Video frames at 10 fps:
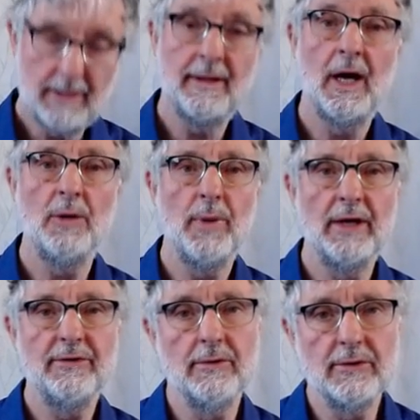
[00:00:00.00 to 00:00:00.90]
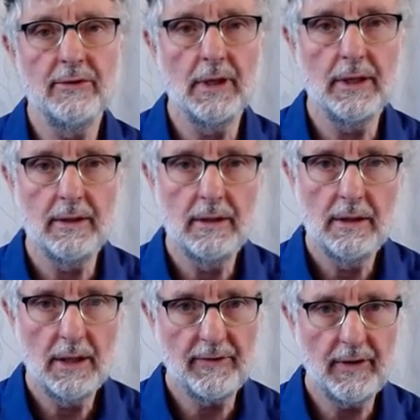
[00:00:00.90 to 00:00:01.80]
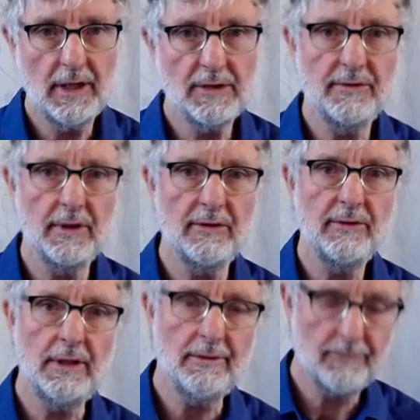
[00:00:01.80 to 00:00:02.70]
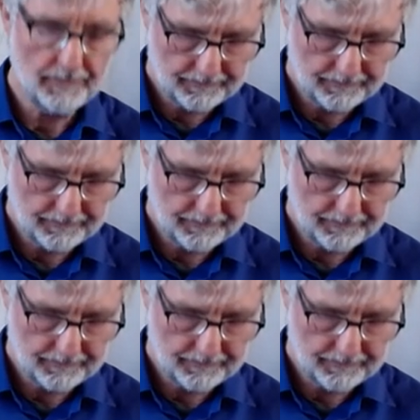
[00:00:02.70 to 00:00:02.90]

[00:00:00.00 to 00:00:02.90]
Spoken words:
died by suicide at the age of 16.